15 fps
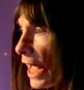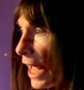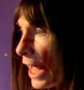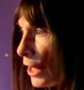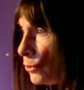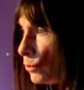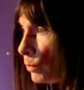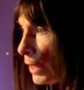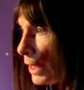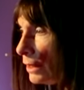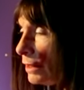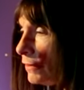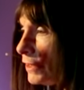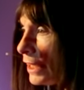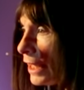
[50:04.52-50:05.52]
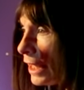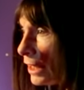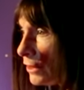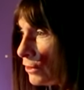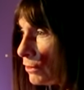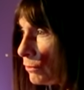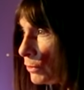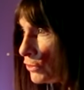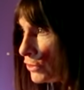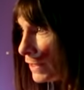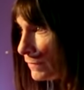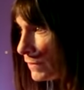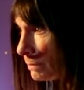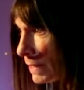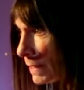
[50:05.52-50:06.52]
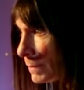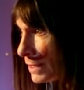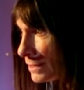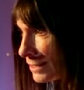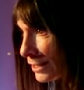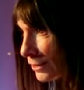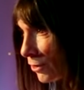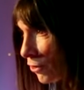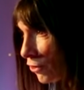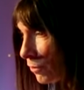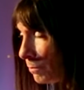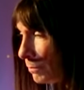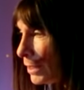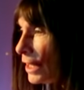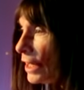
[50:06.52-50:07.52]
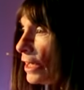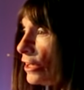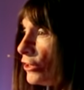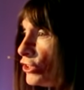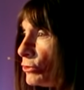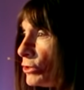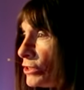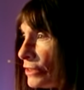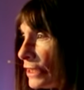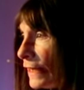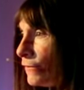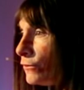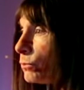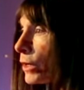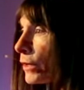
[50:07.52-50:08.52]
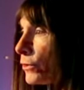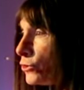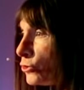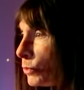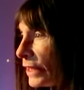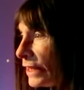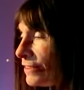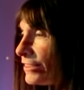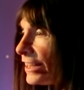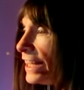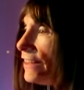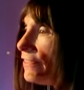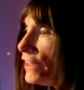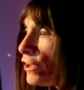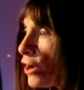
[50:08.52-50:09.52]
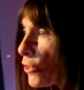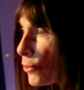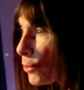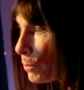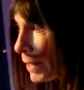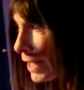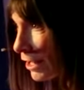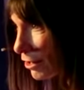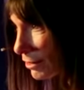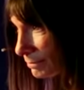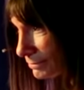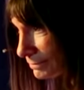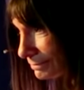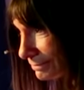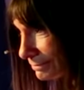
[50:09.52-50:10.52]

and when the aunt received the baby to take home, she received one of the twins in the other pair.